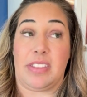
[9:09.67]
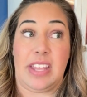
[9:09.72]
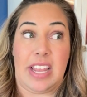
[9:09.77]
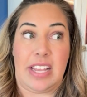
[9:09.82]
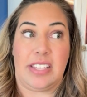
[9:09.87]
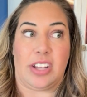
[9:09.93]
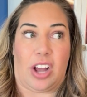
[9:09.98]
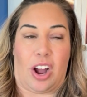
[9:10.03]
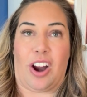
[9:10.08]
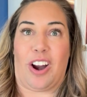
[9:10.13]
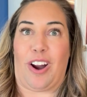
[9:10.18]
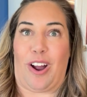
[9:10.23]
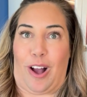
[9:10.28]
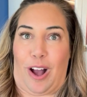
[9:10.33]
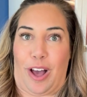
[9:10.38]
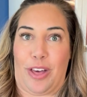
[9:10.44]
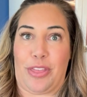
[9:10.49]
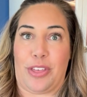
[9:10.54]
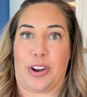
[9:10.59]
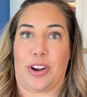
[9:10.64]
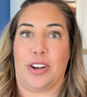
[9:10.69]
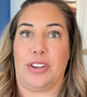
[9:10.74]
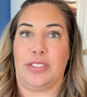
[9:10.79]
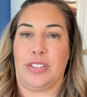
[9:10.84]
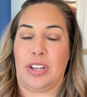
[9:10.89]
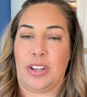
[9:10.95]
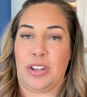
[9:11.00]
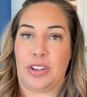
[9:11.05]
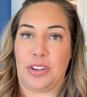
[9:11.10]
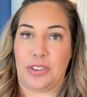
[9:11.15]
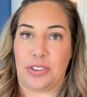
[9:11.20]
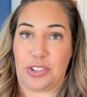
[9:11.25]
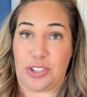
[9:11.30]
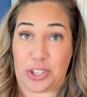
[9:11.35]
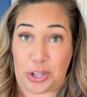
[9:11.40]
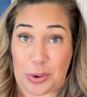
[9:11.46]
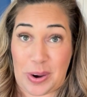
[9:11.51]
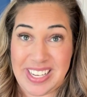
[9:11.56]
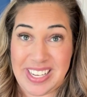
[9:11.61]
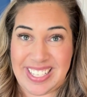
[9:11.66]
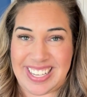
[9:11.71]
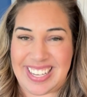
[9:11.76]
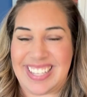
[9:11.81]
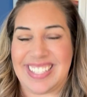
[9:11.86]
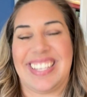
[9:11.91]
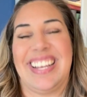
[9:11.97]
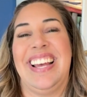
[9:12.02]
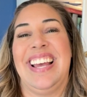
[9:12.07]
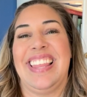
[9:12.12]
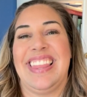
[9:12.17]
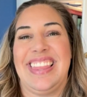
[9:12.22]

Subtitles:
These are authors' choices.